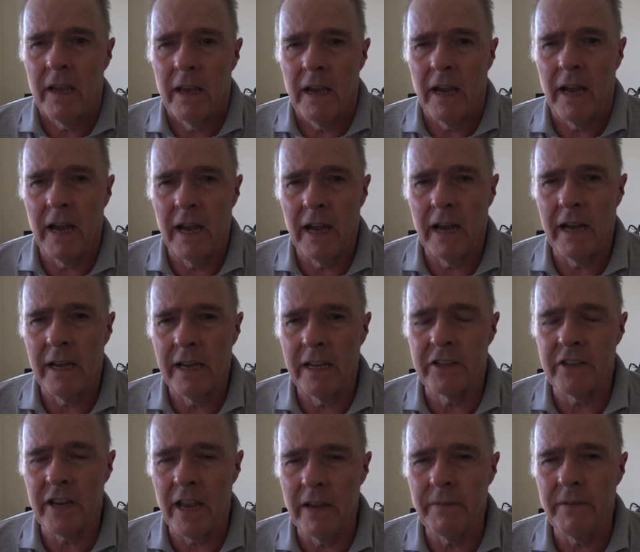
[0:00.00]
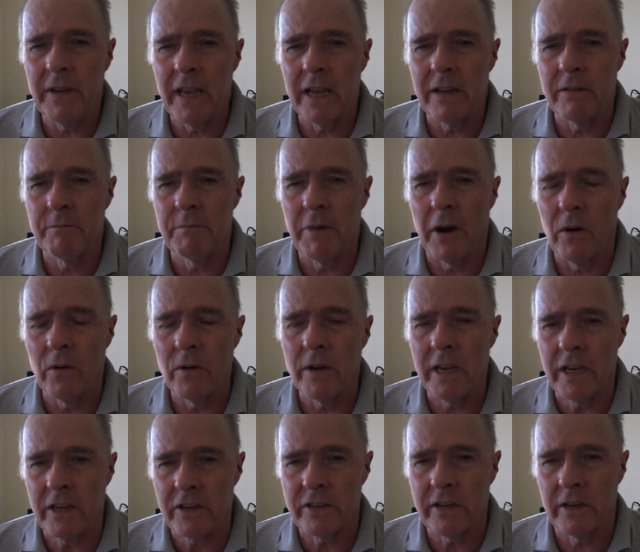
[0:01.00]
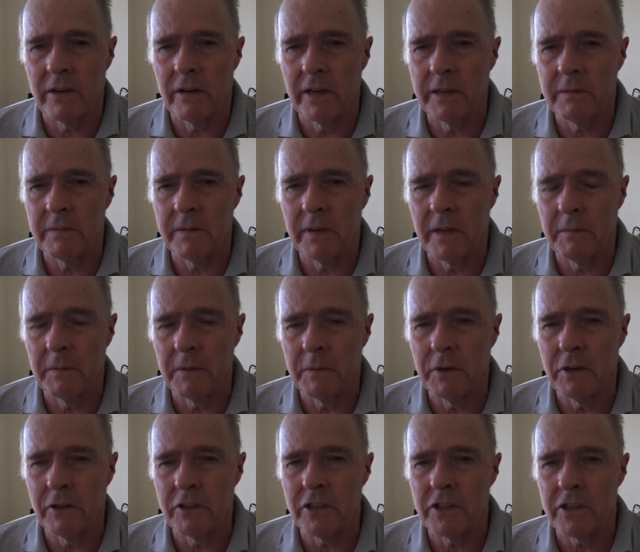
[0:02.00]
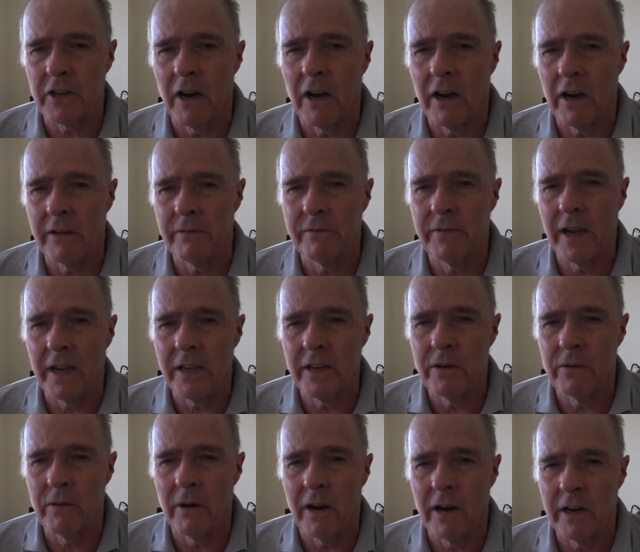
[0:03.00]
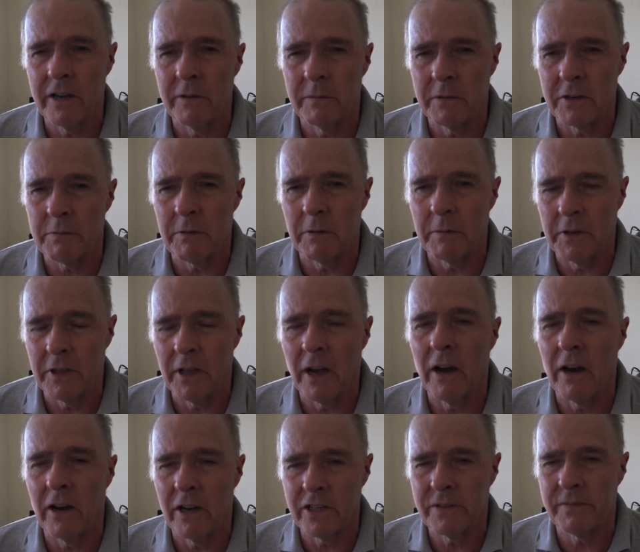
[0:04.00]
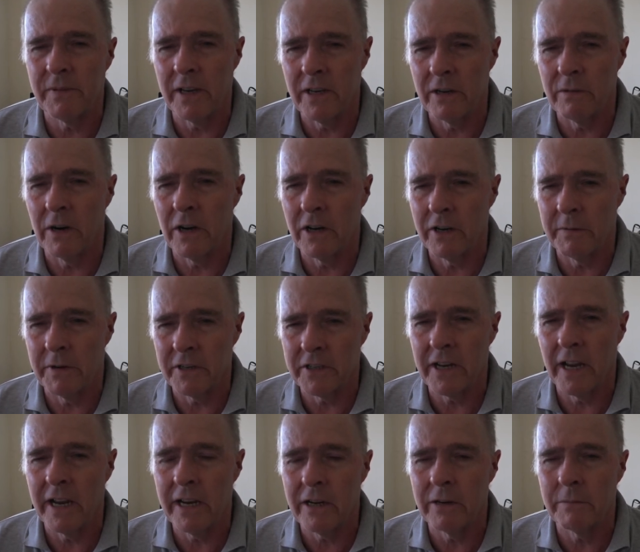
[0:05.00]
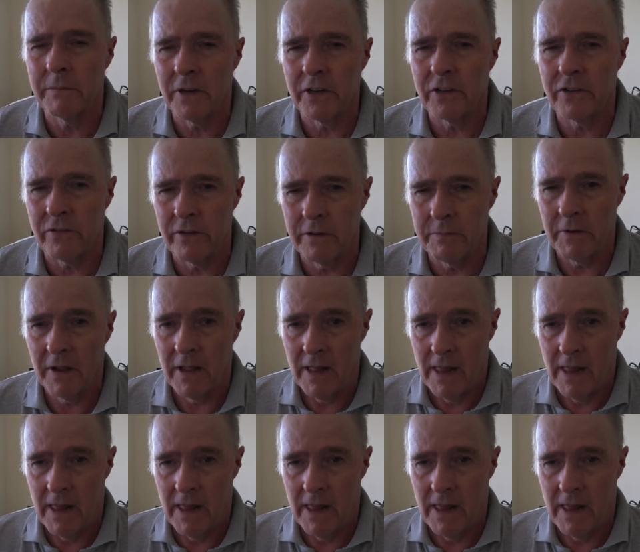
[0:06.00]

it's heavy and bulky, so because it's a high-value item, it's probably the highest-value item I take on my trip,